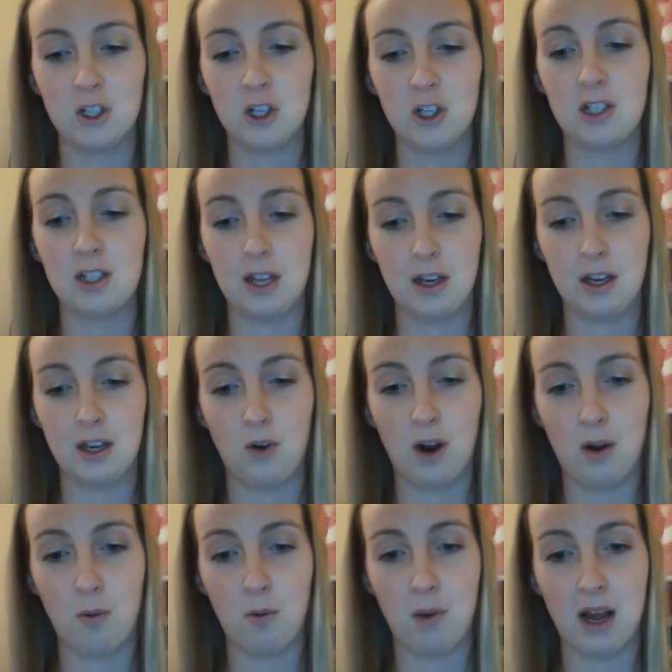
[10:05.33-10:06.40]
Just to let you know
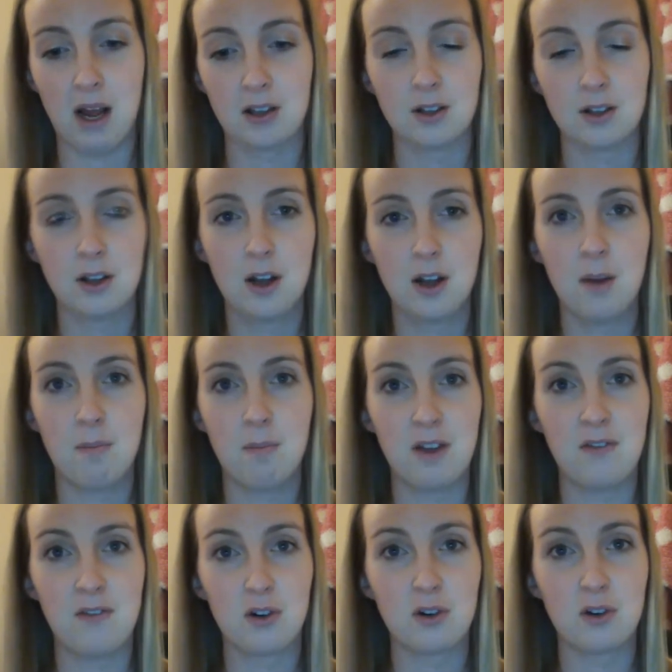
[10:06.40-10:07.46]
how bad
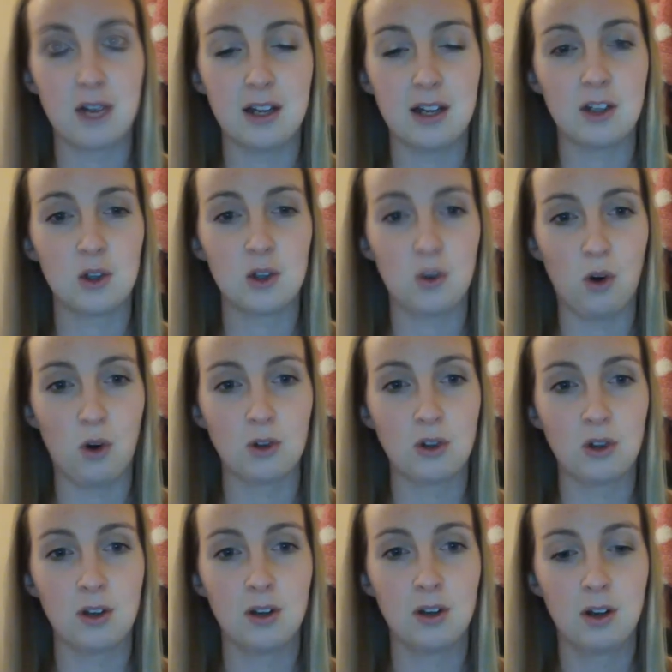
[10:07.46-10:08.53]
my fear of the dentist
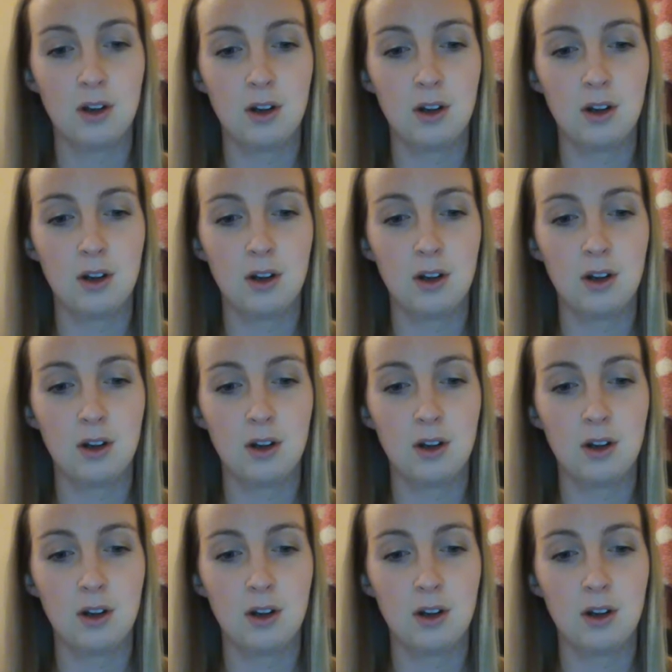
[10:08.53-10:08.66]
was